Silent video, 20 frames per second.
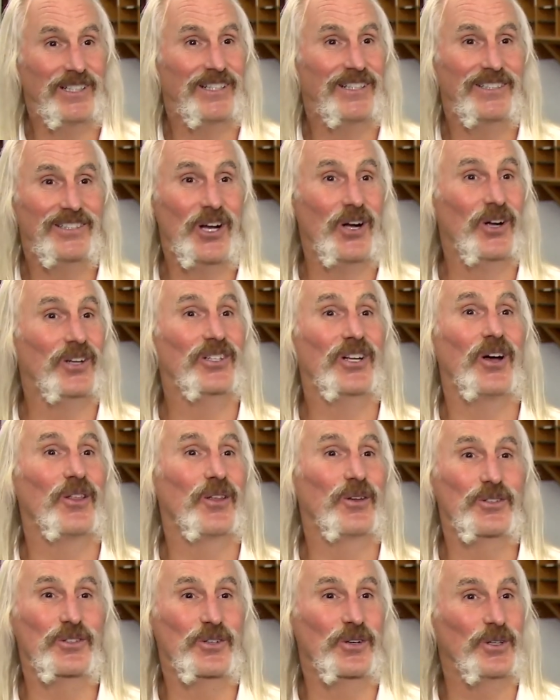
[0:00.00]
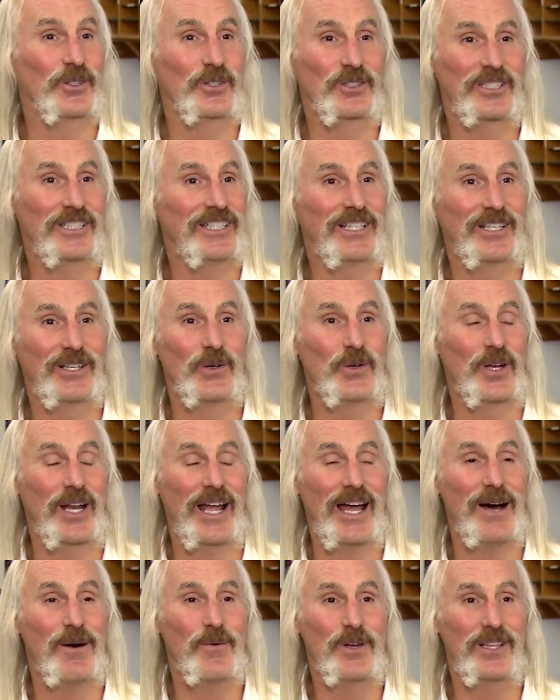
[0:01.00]
talked all those girls into going
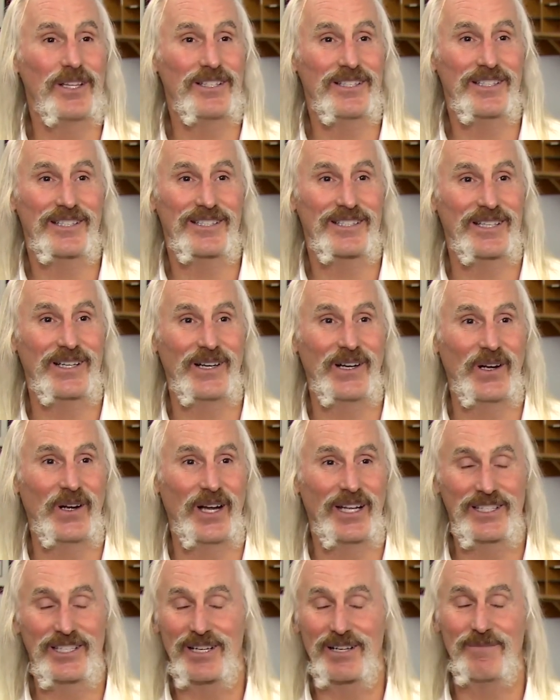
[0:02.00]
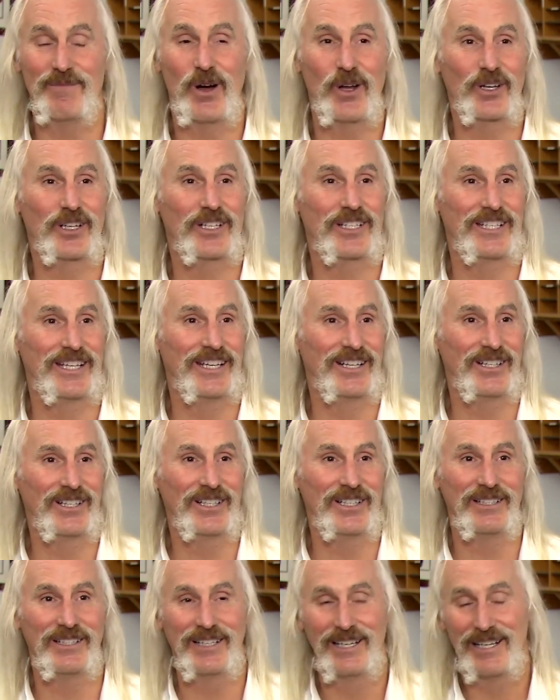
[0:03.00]
out with us. So I took them all to dinner,
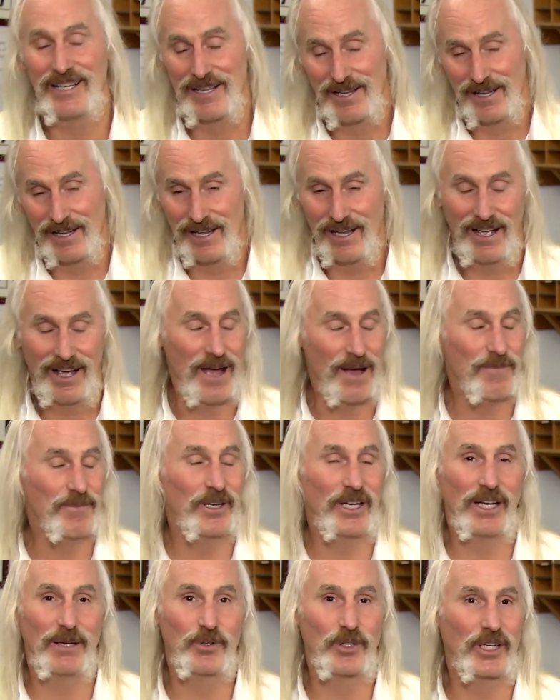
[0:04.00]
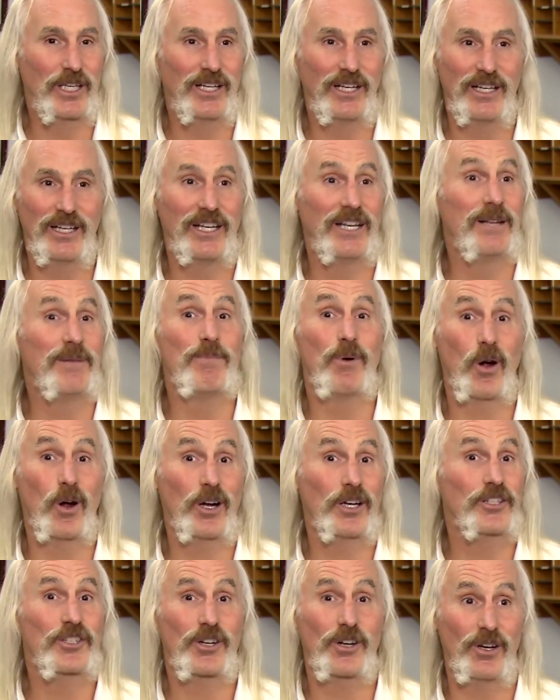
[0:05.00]
and I've been able to get in any bar
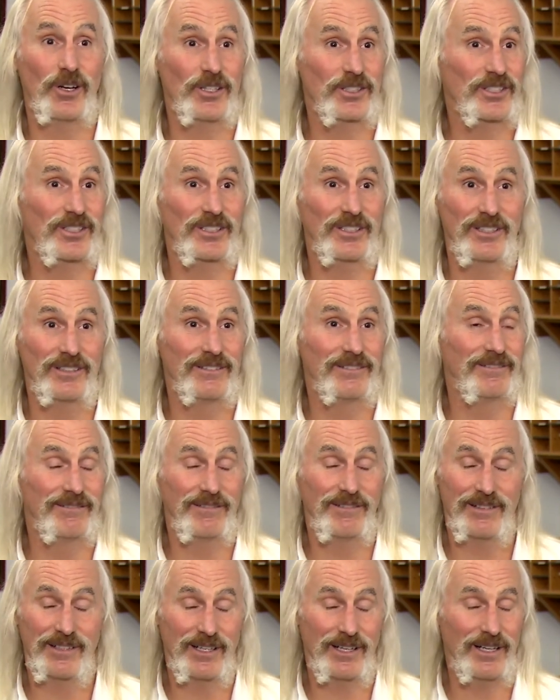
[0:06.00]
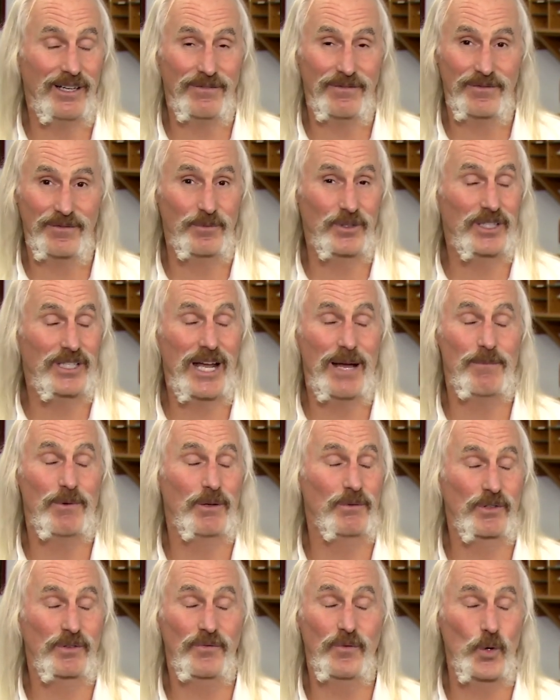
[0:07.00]
in Charleston from the time I
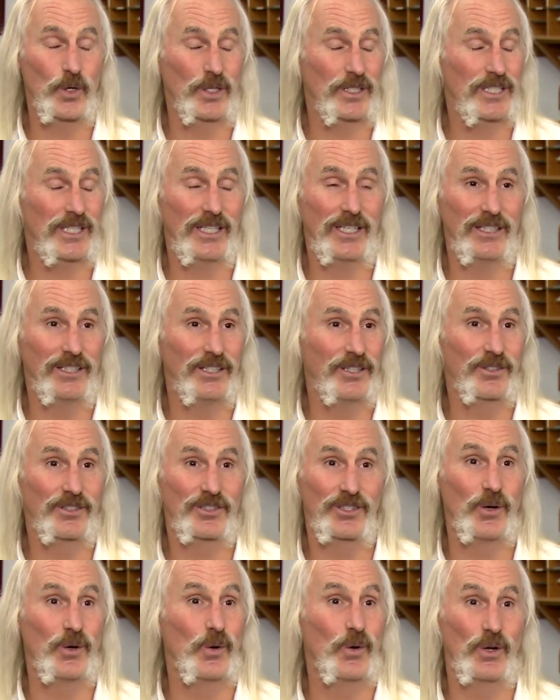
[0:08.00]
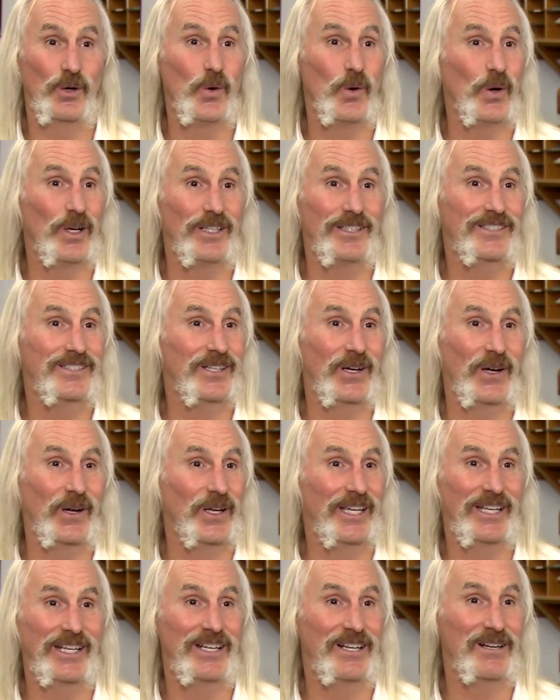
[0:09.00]
was 14 years old on, so
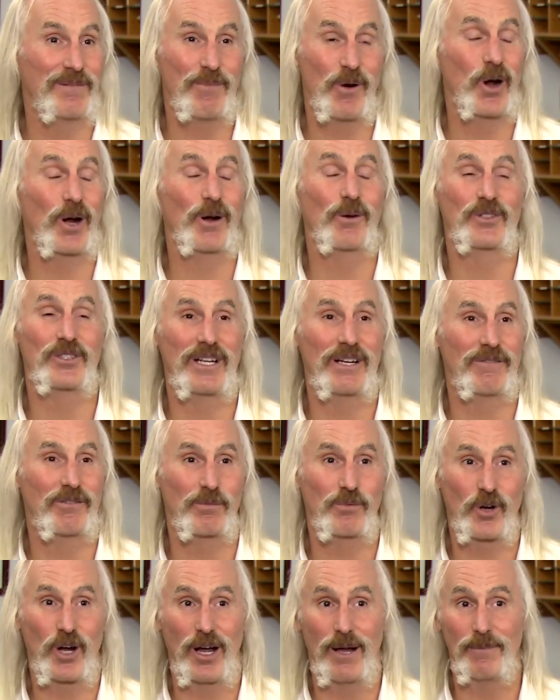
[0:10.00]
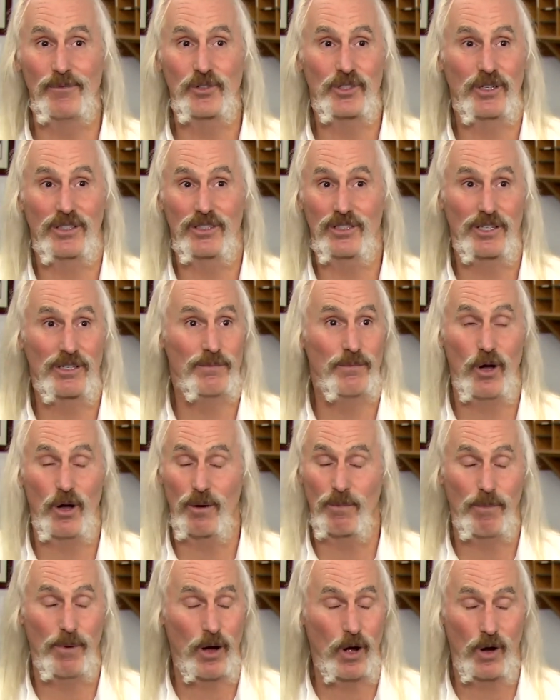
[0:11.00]
getting in a bar was never a problem. So I took them all
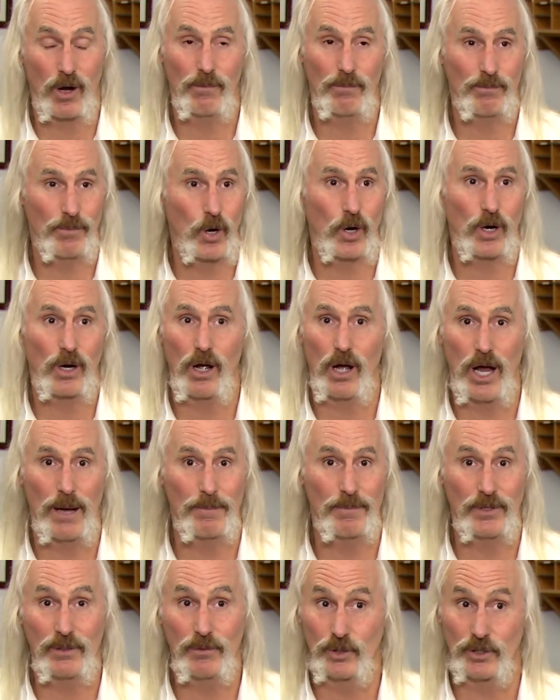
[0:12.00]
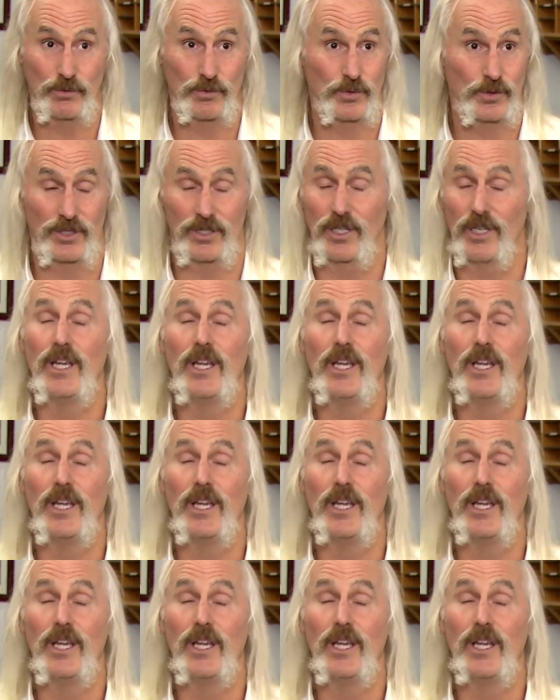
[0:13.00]
bar hopping, which was